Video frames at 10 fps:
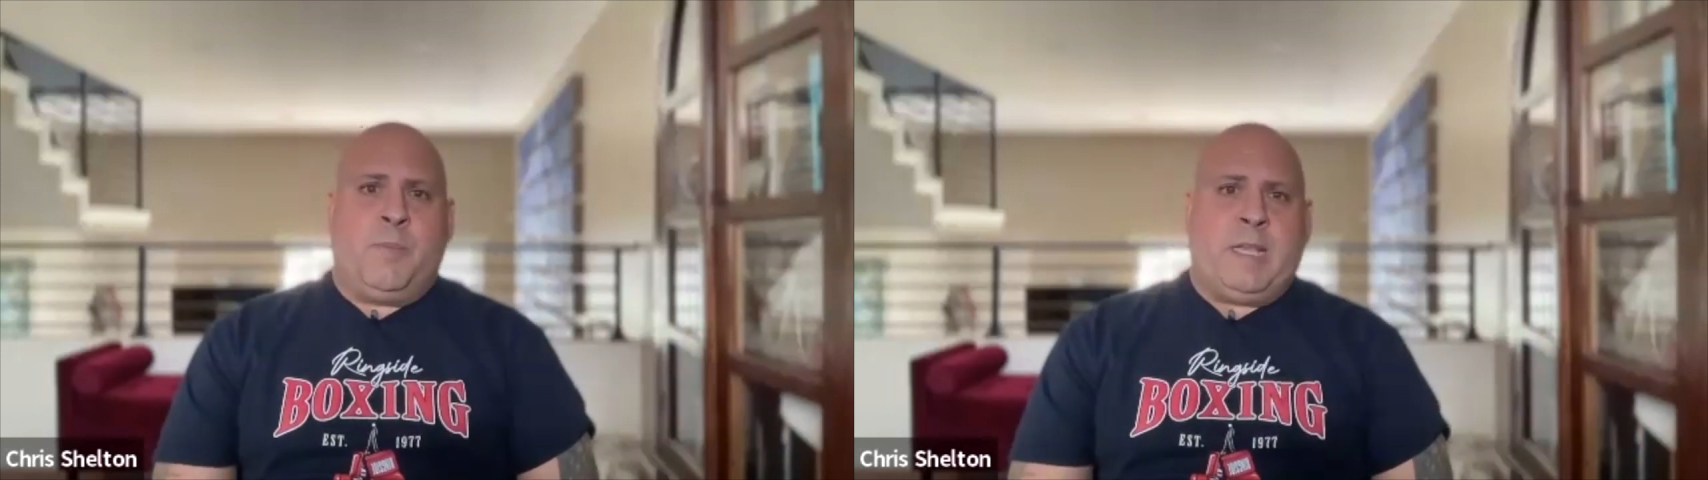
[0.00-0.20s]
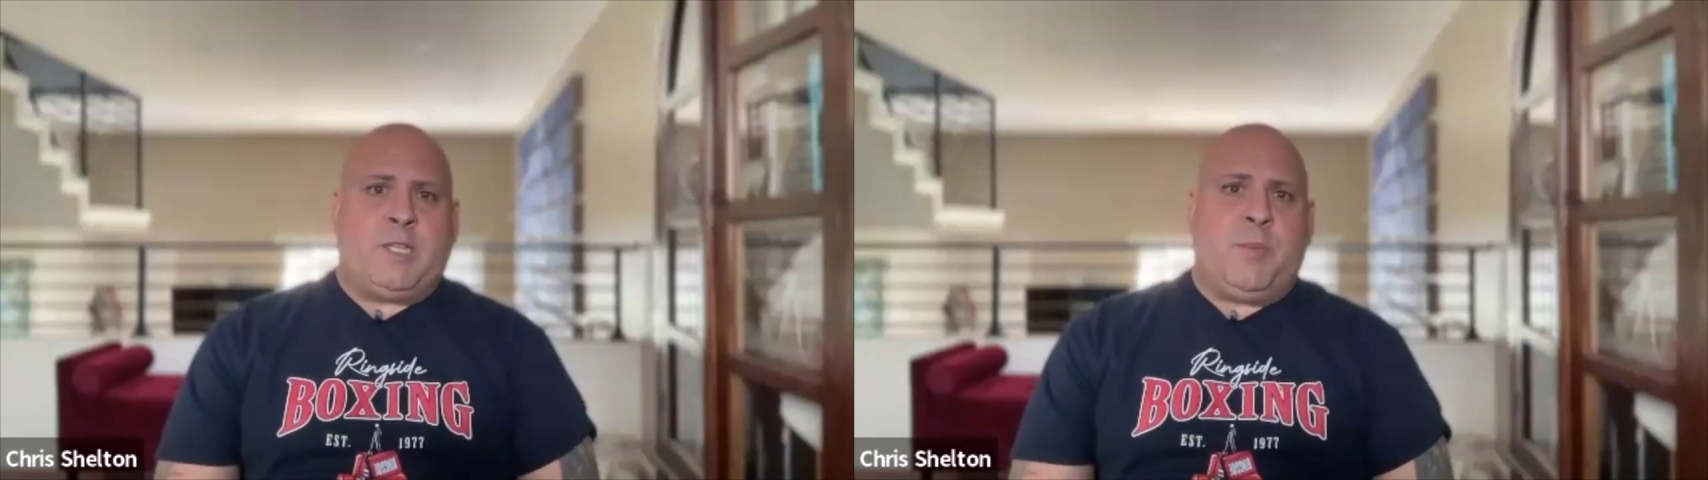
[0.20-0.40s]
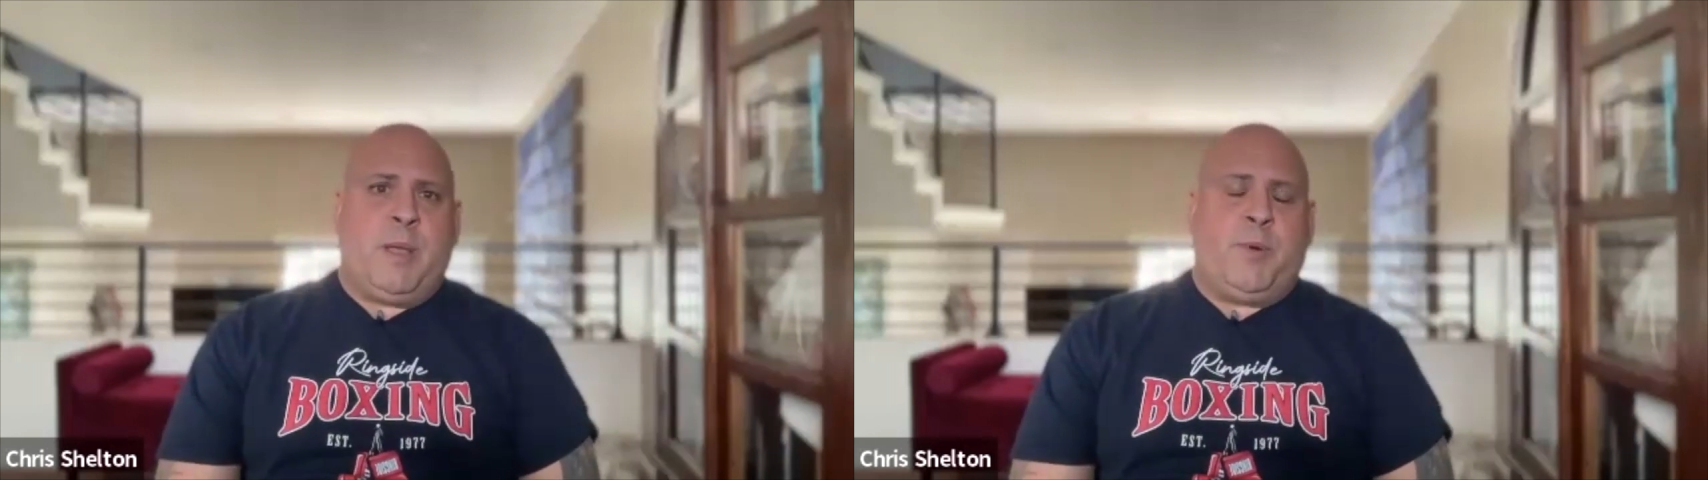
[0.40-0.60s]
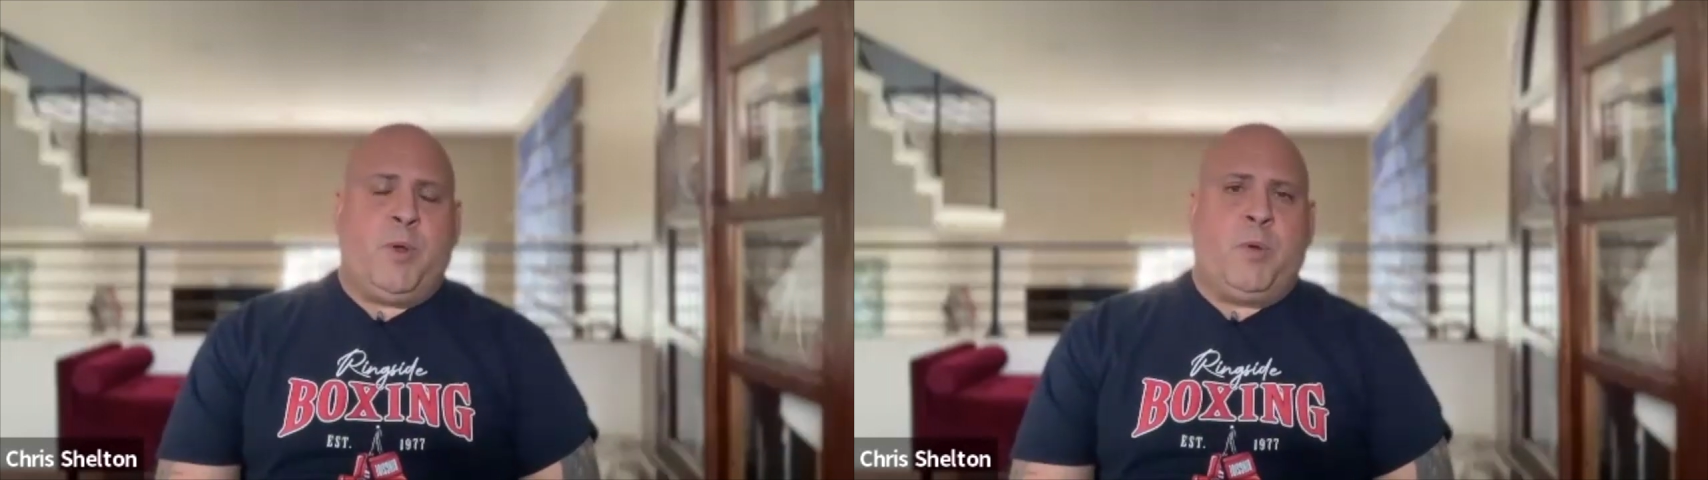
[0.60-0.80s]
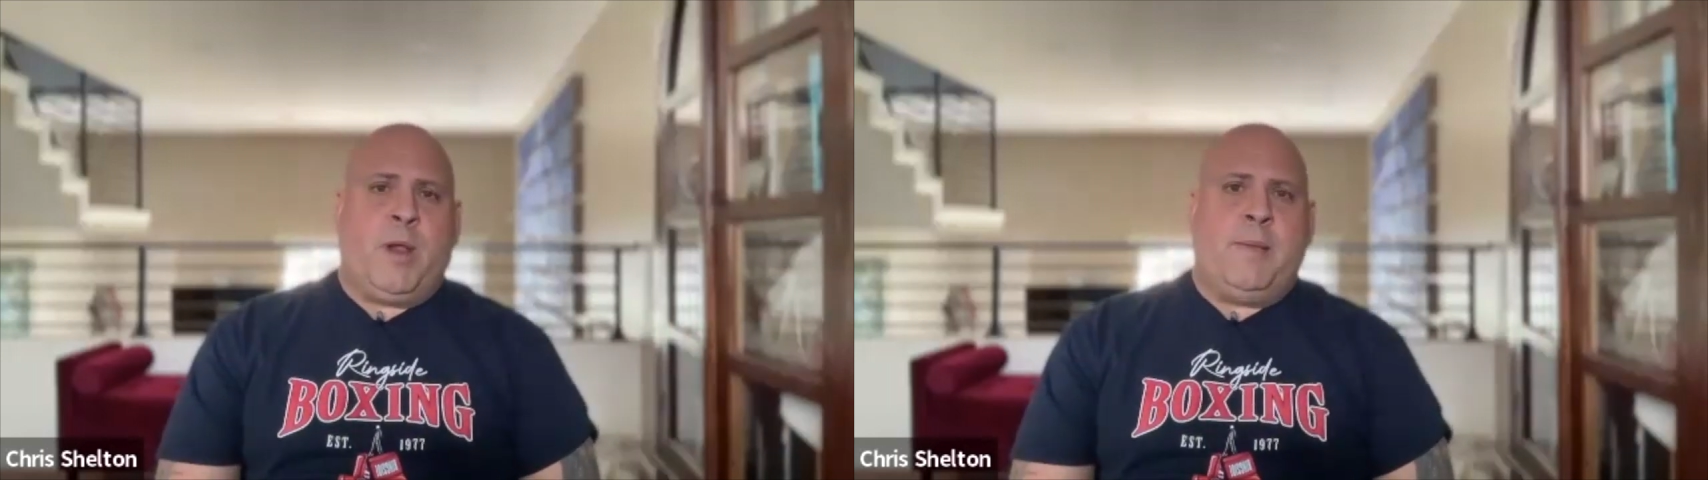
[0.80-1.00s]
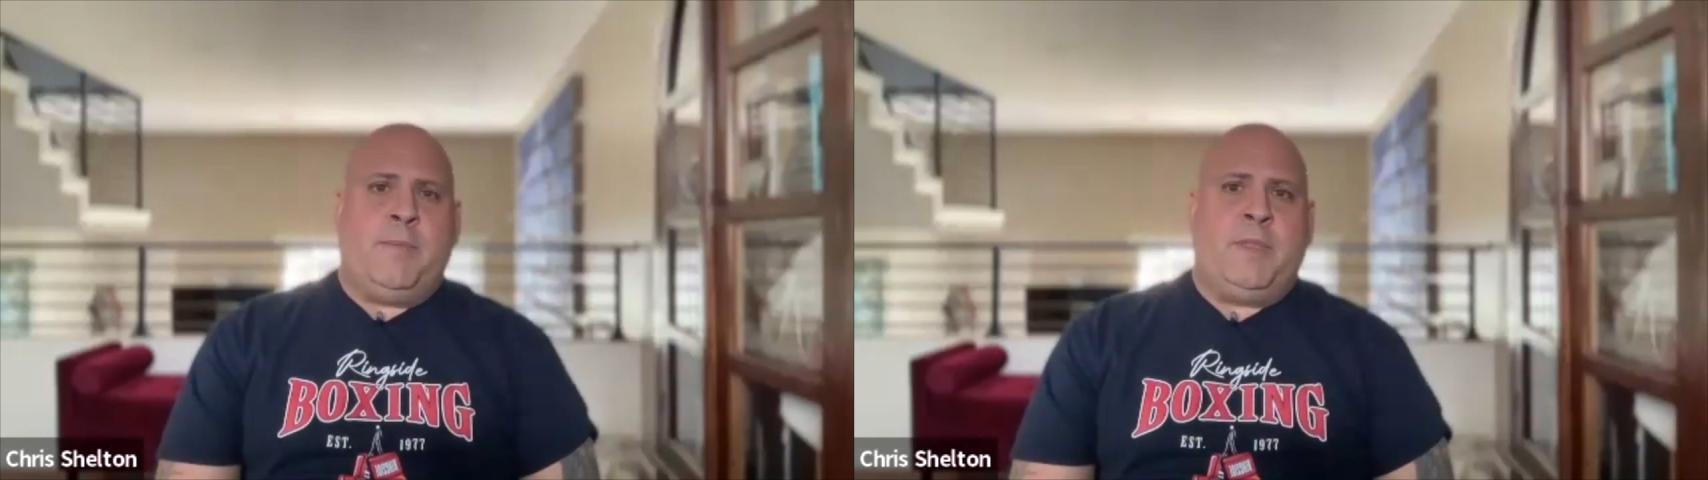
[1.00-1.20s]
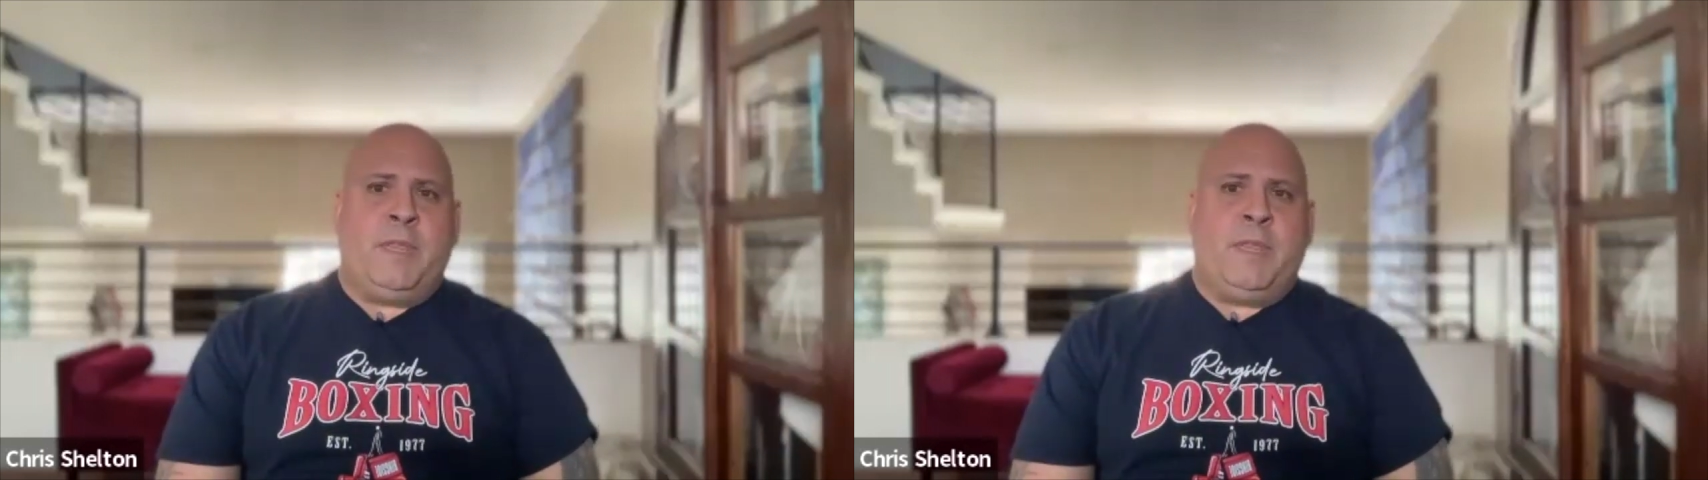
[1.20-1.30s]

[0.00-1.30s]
mastermind program,